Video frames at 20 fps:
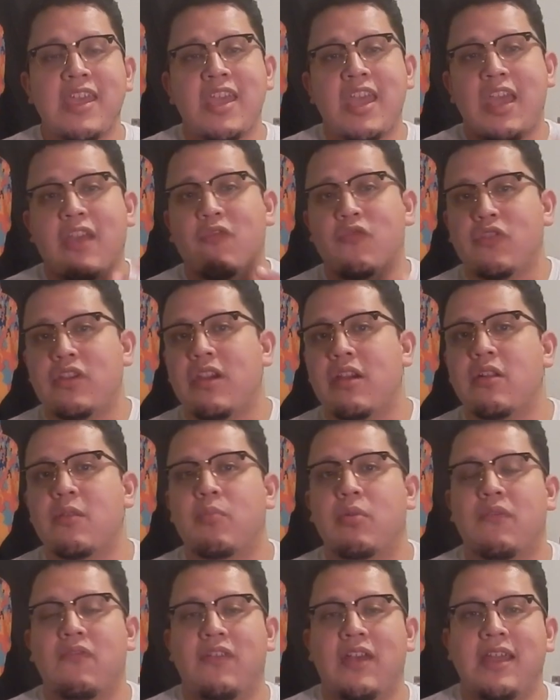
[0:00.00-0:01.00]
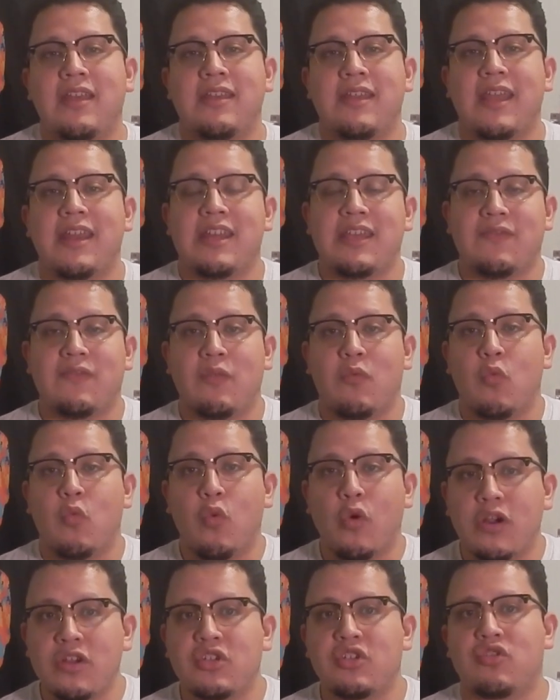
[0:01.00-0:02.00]
If we are to prevent an even
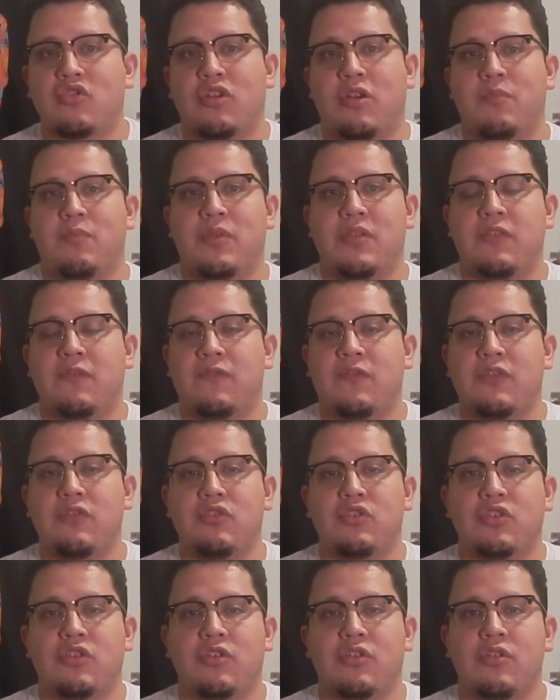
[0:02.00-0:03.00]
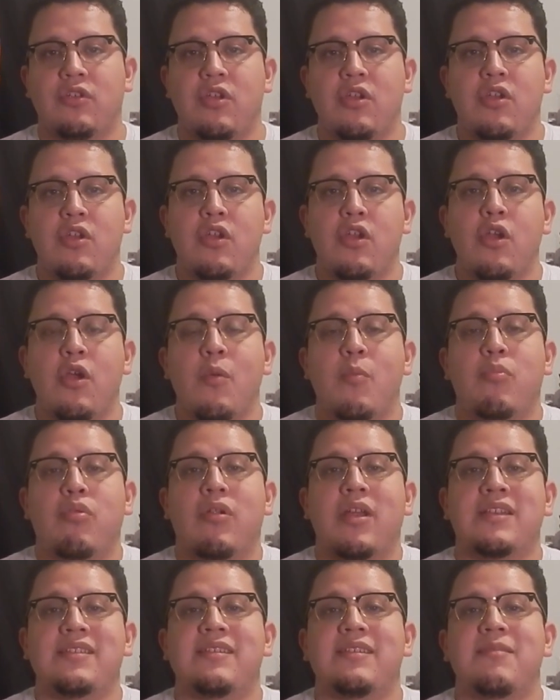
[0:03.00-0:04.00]
worse Trump in the future,
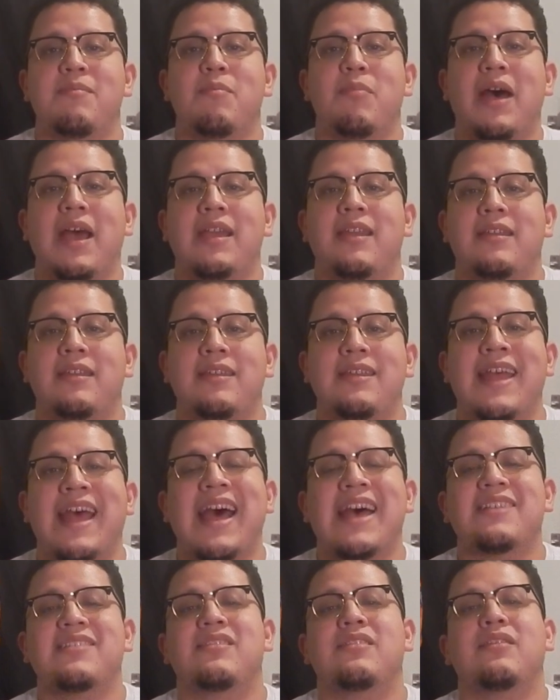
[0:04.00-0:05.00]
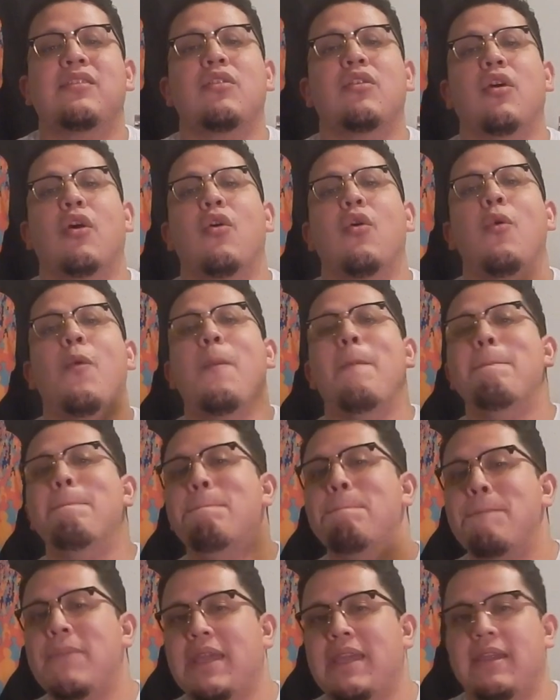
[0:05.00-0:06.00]
President Biden has to go
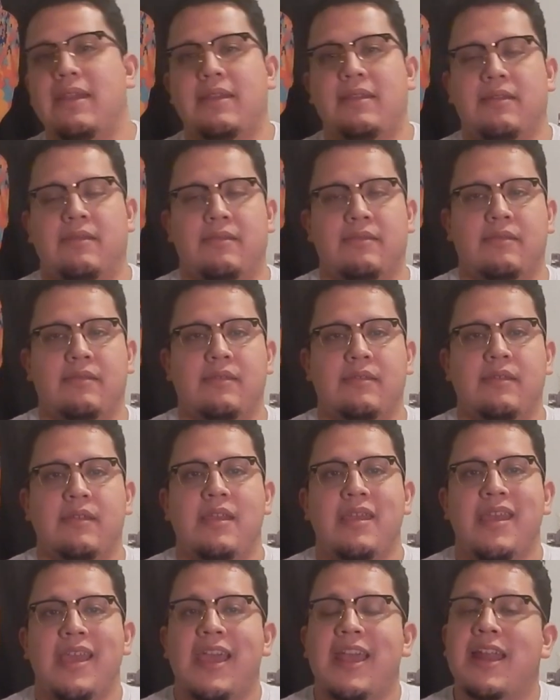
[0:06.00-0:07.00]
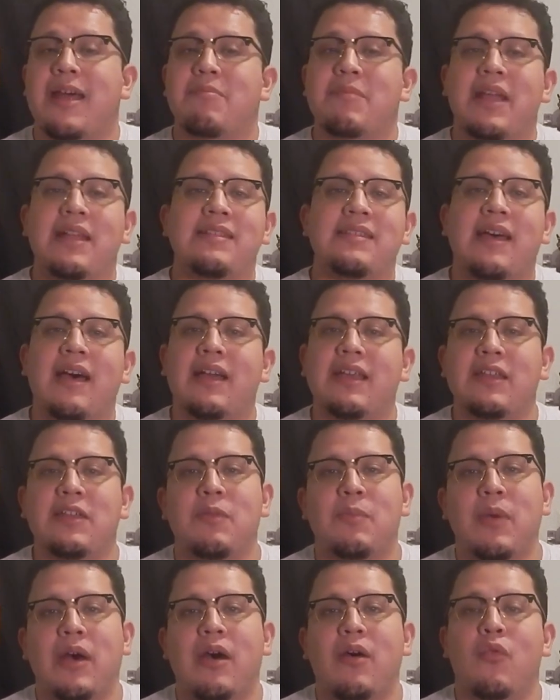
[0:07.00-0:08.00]
big. And I'm not talking
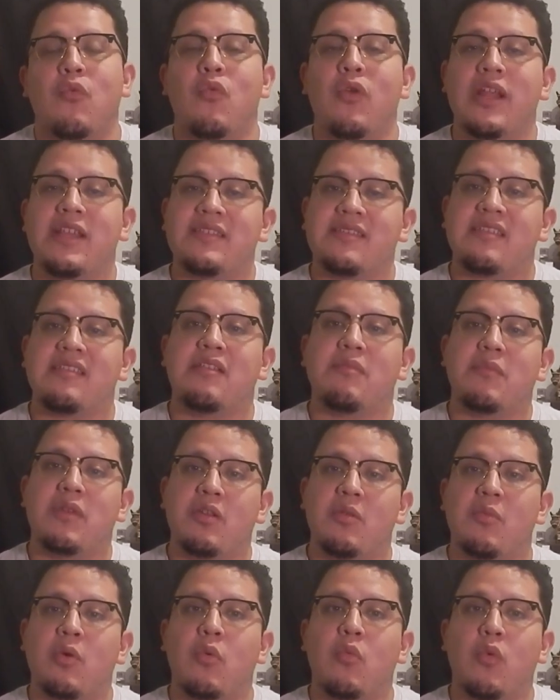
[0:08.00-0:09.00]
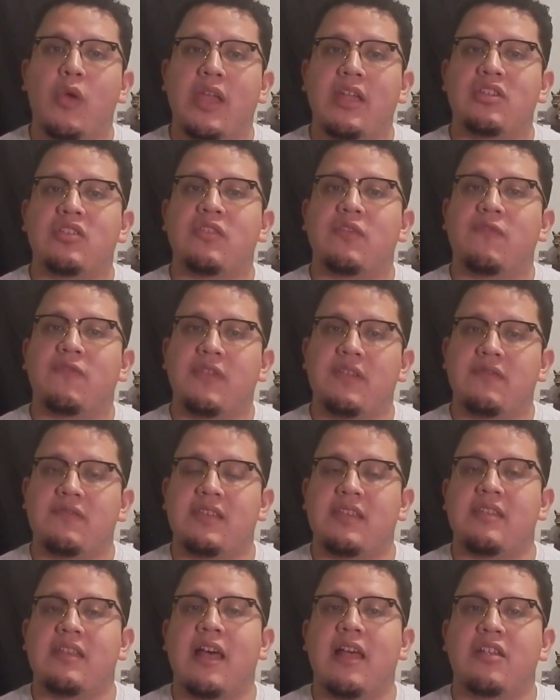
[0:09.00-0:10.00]
about raising the minimum wage to
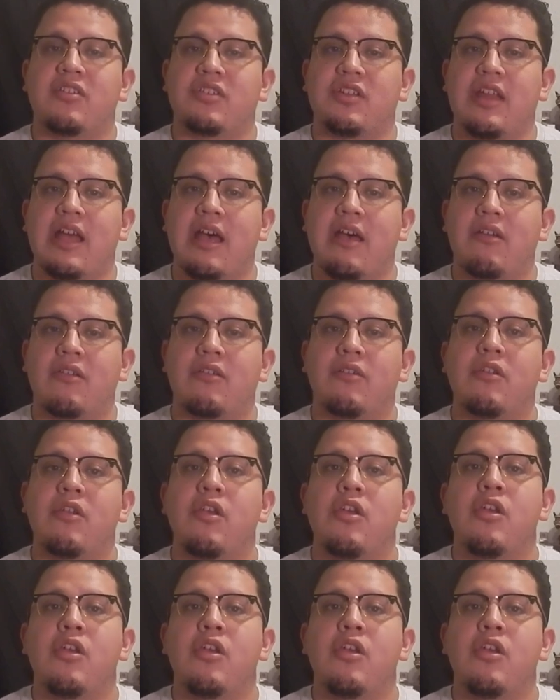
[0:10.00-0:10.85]
$15 an hour,